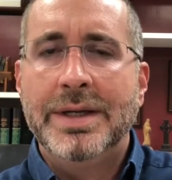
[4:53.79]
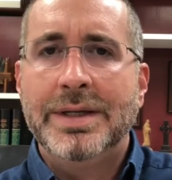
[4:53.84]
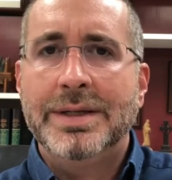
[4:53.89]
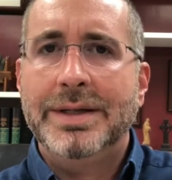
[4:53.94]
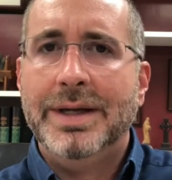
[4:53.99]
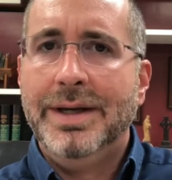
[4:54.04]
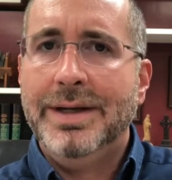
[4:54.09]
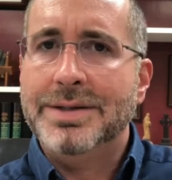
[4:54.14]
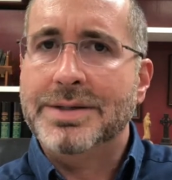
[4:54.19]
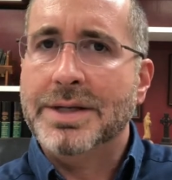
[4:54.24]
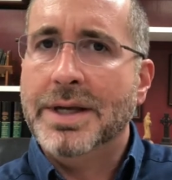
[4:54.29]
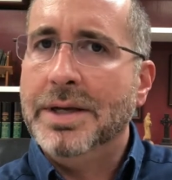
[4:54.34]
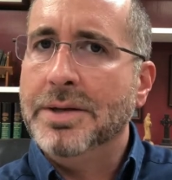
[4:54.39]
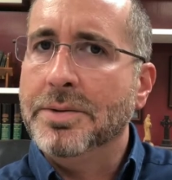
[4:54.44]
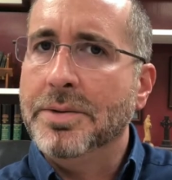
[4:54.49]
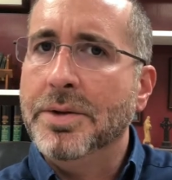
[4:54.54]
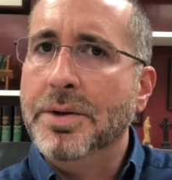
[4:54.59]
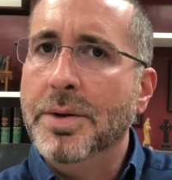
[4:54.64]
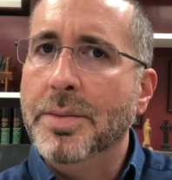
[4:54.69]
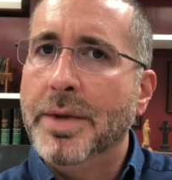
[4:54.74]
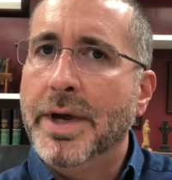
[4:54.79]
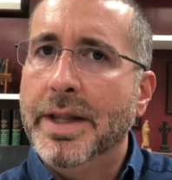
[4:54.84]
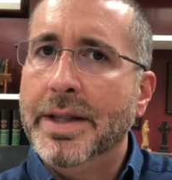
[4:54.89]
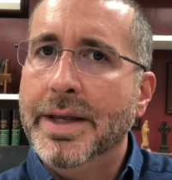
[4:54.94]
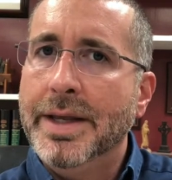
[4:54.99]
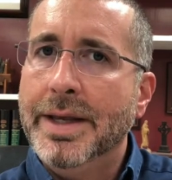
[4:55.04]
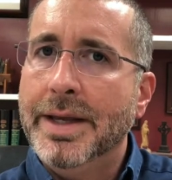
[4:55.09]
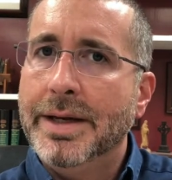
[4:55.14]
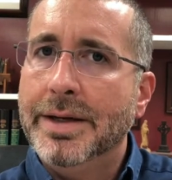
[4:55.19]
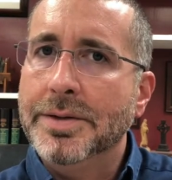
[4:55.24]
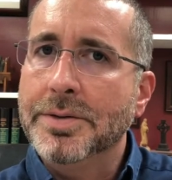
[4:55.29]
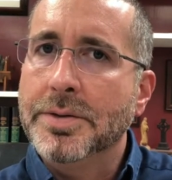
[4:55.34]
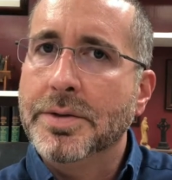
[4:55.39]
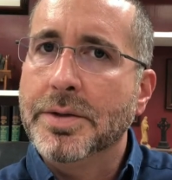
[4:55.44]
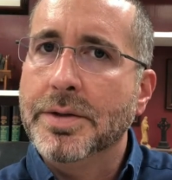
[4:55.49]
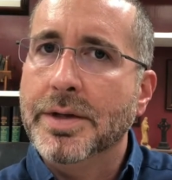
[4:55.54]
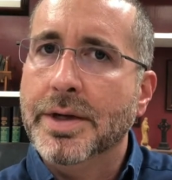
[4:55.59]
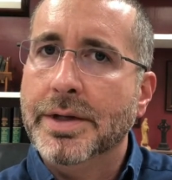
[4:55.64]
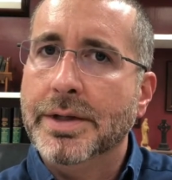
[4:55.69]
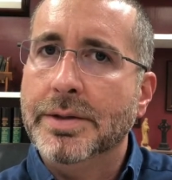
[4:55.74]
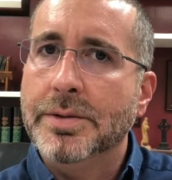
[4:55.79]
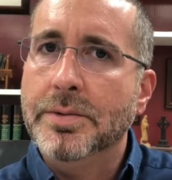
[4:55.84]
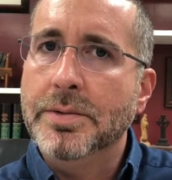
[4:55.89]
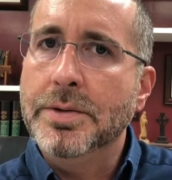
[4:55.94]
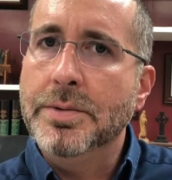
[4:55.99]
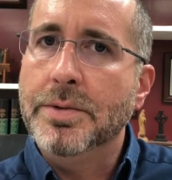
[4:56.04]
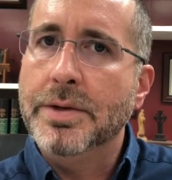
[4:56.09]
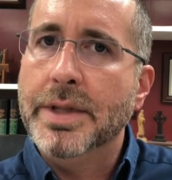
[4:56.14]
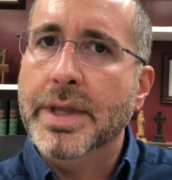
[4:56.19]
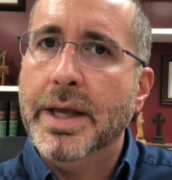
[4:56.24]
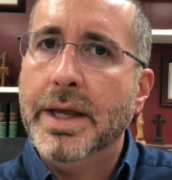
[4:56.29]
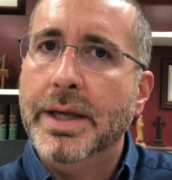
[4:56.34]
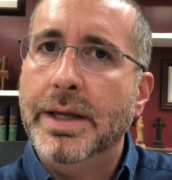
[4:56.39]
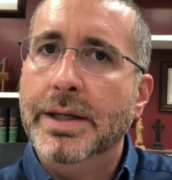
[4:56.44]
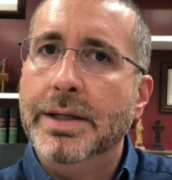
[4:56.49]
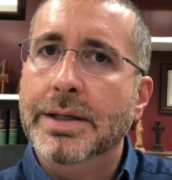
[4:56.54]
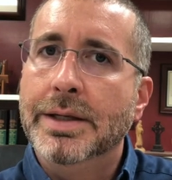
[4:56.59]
gosh, I don't know about that. I don't know that I agree with that."